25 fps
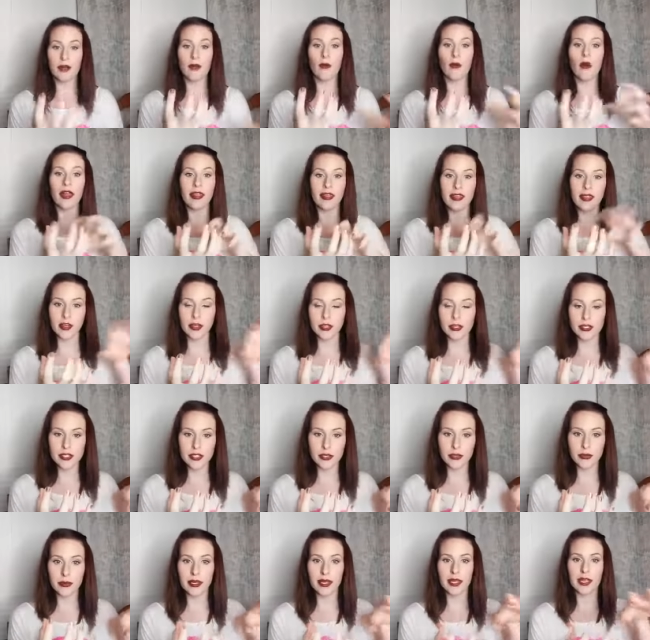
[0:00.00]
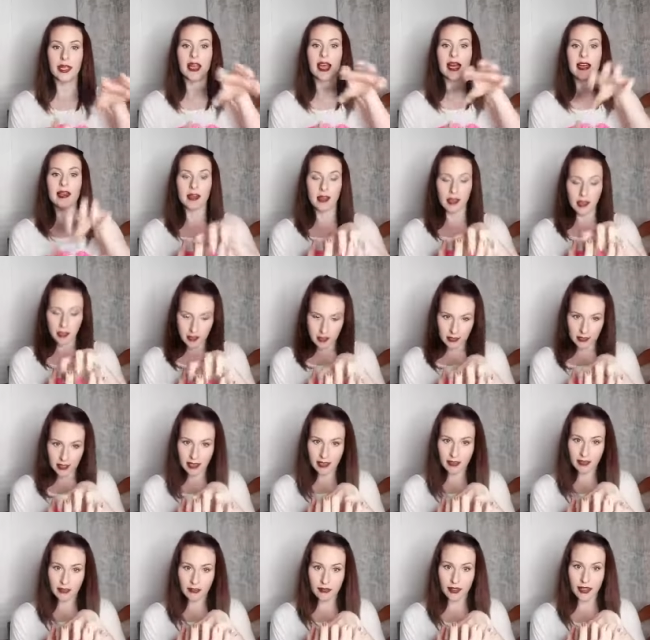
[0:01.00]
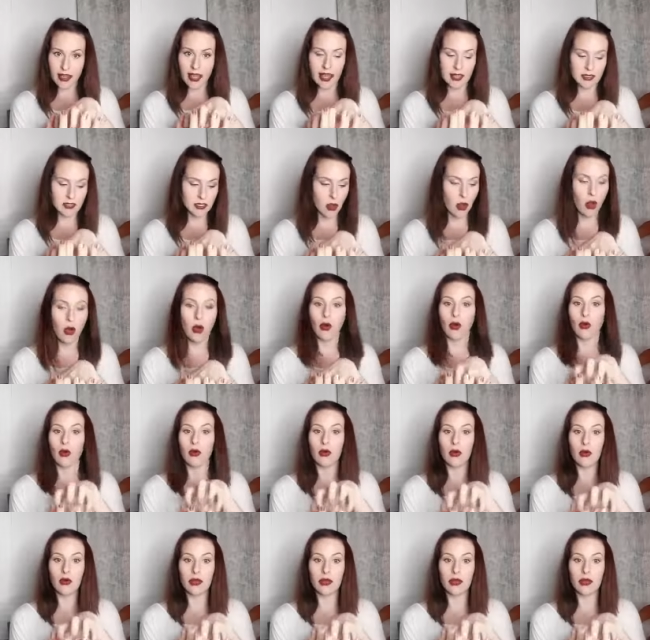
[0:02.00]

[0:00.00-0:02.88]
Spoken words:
what they're doing collectively as a whole,